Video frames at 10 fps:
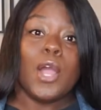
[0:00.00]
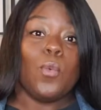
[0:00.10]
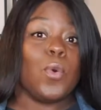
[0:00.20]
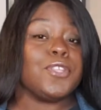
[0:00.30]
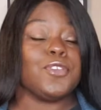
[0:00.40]

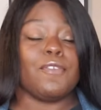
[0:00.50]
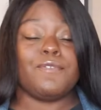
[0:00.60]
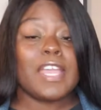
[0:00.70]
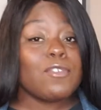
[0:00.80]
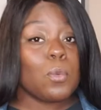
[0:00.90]
what is your
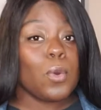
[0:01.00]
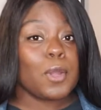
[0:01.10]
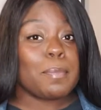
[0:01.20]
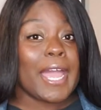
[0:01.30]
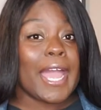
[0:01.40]
favorite
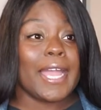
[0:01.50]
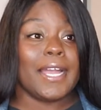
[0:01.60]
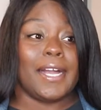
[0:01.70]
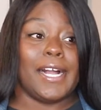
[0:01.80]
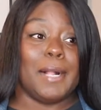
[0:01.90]
work bag
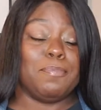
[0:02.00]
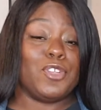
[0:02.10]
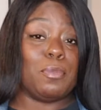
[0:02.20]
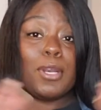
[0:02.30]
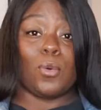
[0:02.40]
um, do
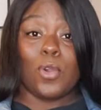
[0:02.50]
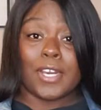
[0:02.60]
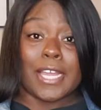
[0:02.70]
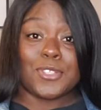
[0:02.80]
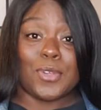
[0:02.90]
you put an
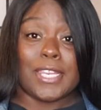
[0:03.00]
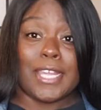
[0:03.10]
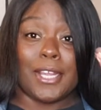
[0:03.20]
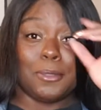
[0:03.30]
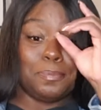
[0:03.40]
organizer in
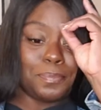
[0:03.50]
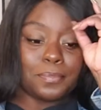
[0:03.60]
there